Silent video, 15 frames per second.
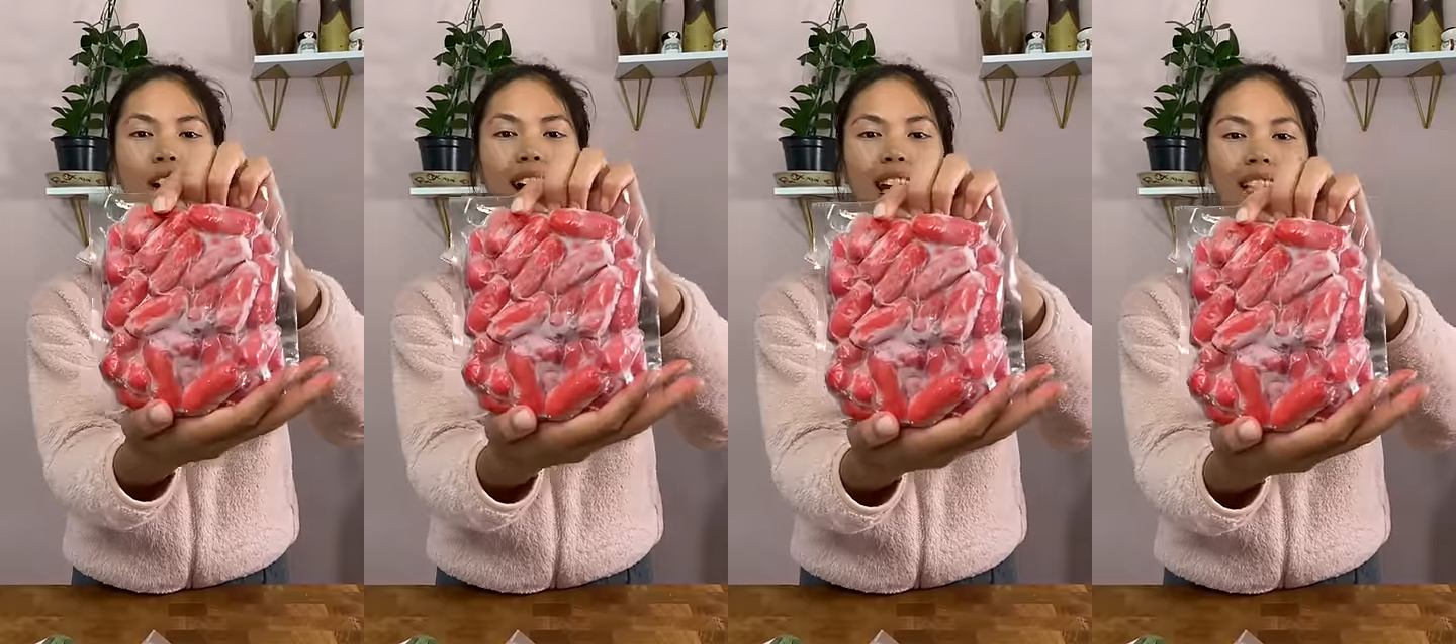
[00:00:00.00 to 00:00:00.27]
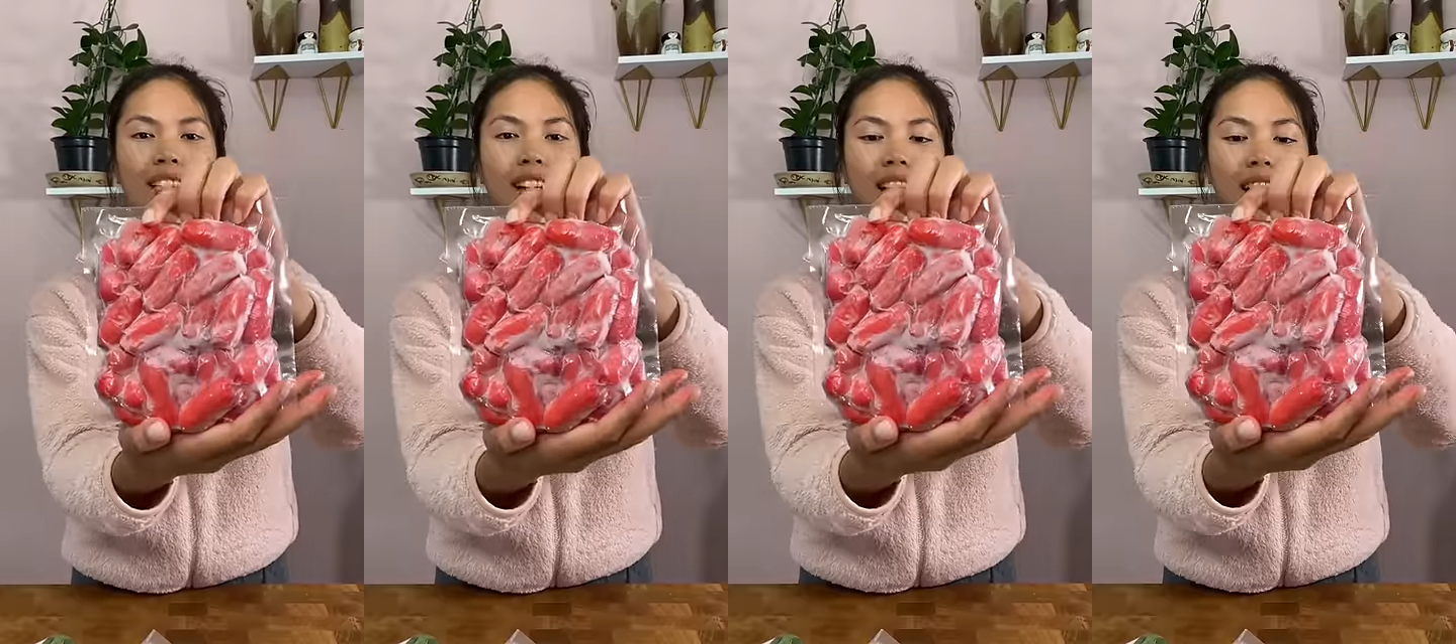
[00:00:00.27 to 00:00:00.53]

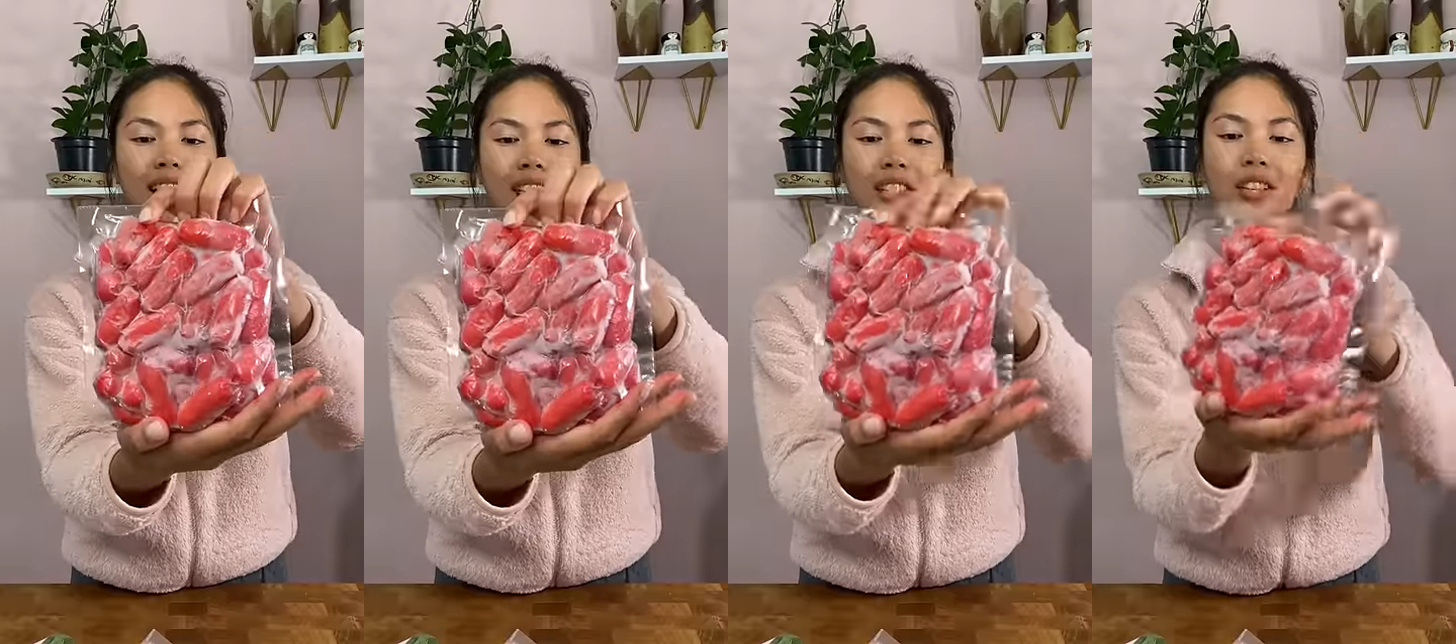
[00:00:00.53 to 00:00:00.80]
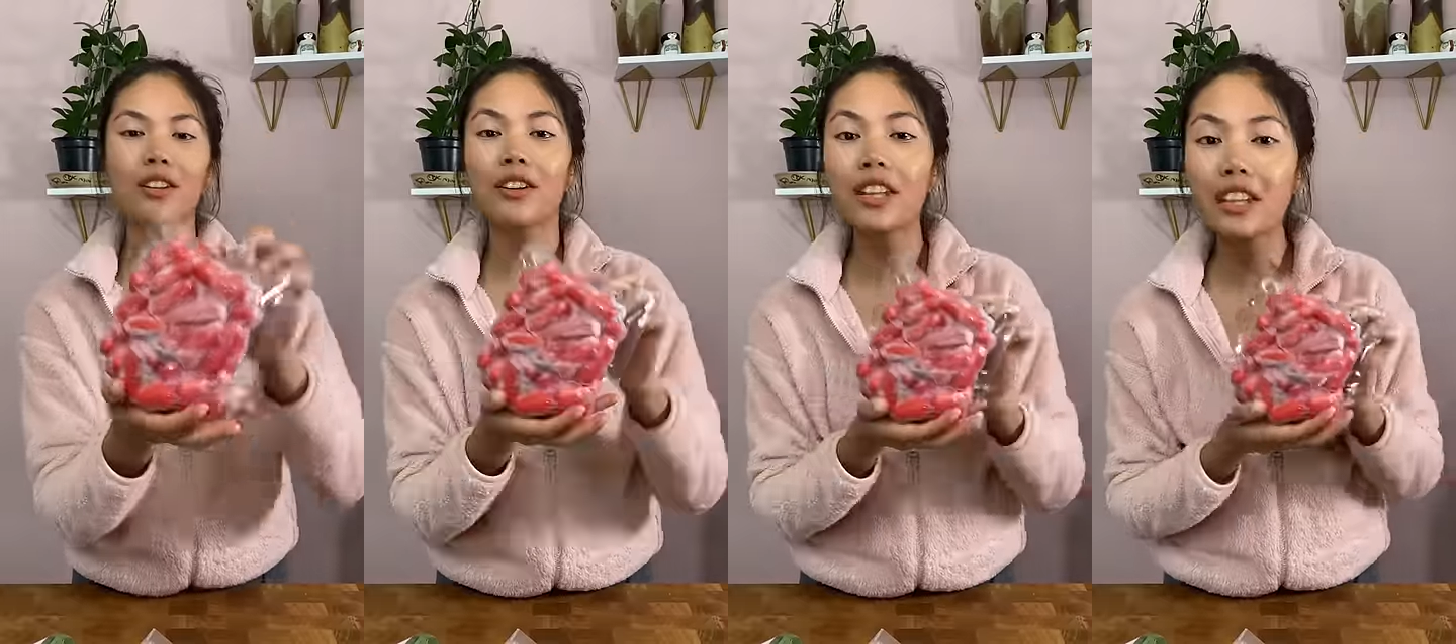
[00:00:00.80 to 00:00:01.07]
hot dogs.
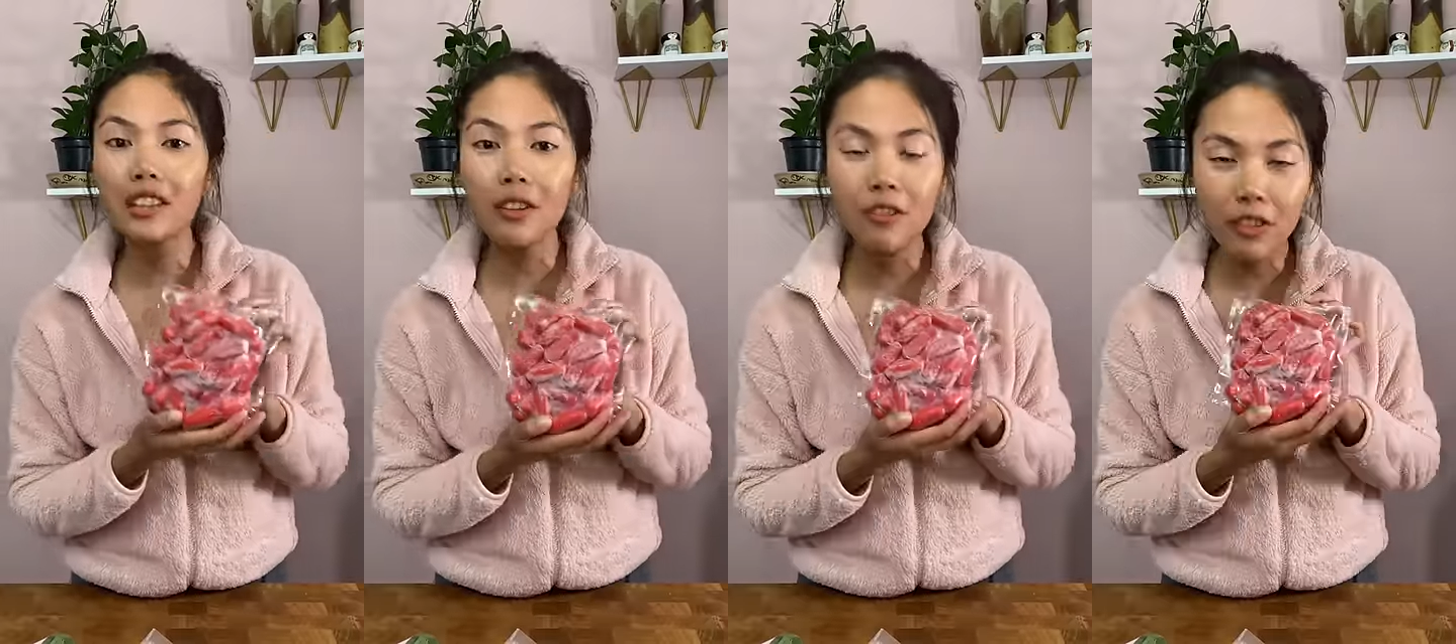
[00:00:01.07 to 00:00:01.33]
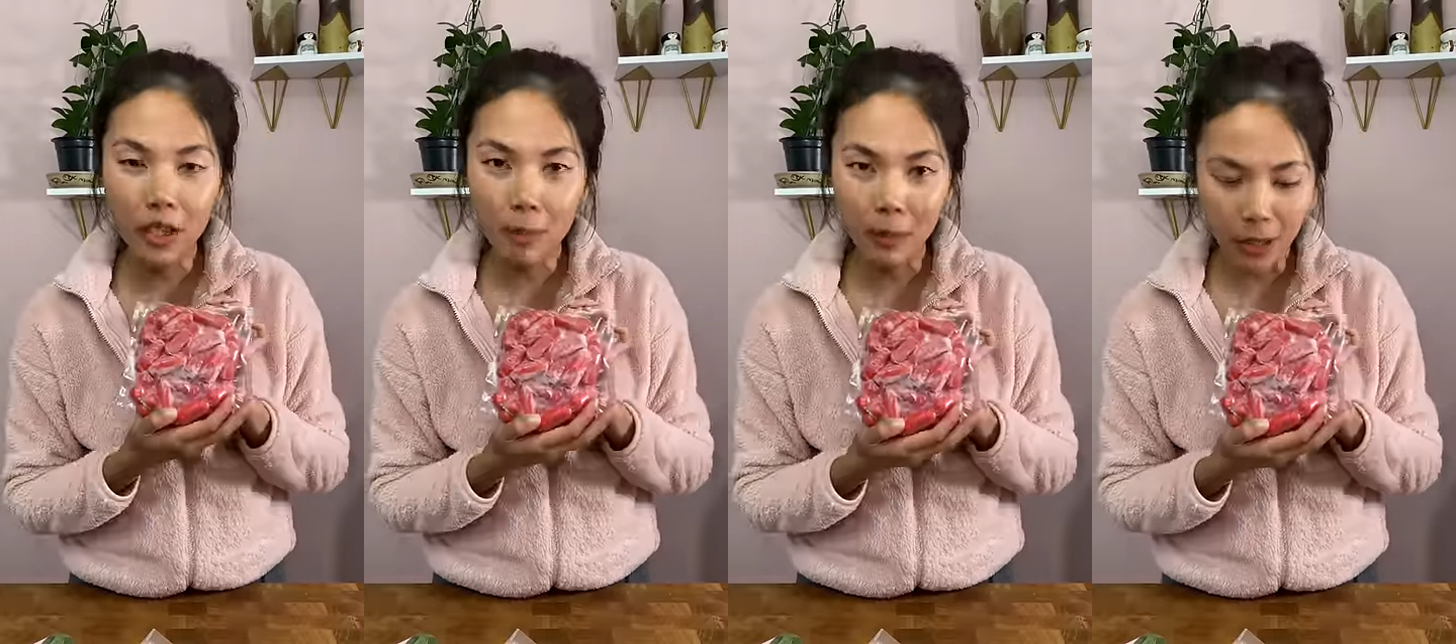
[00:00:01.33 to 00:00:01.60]
You know that they're
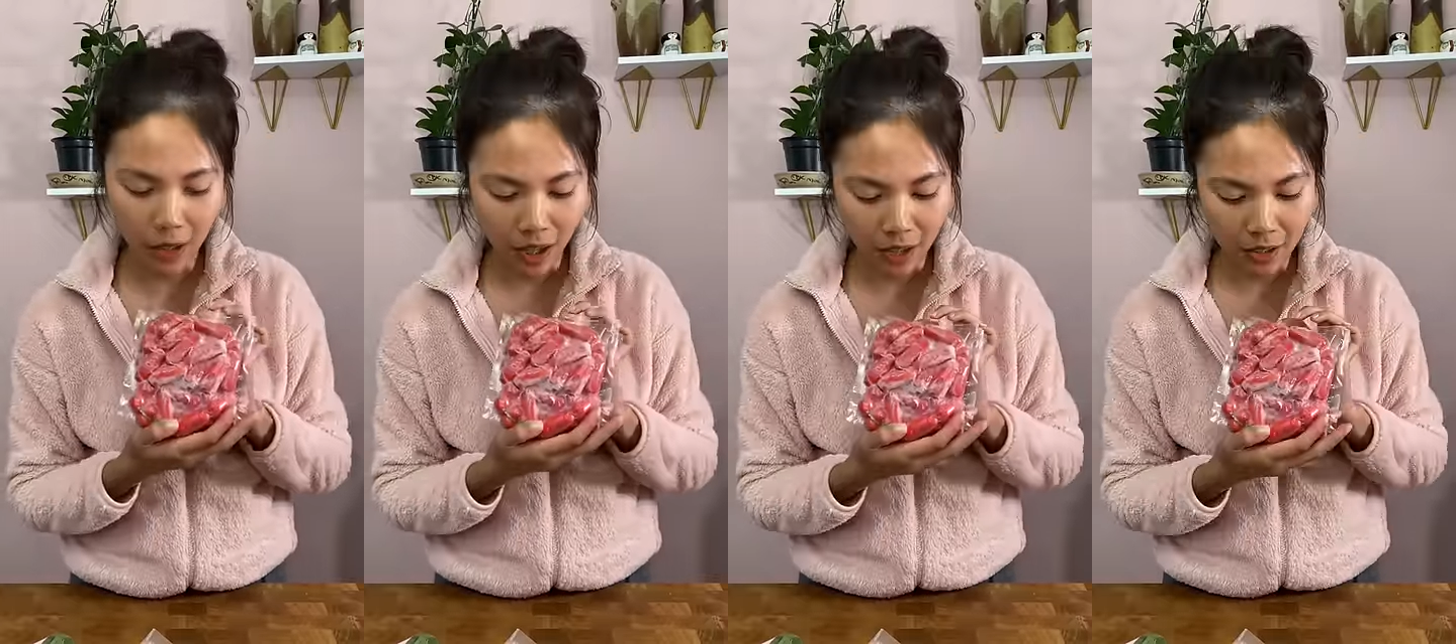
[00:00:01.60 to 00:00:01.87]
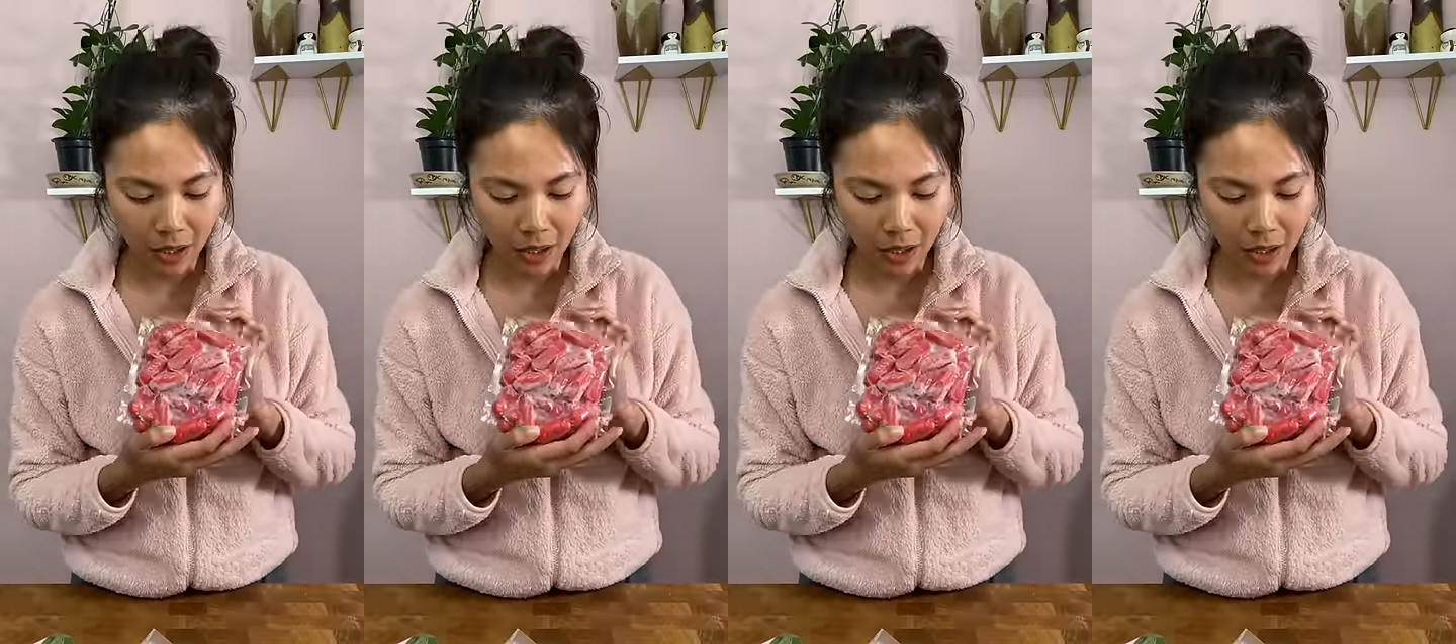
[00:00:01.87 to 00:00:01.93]
Filipino hot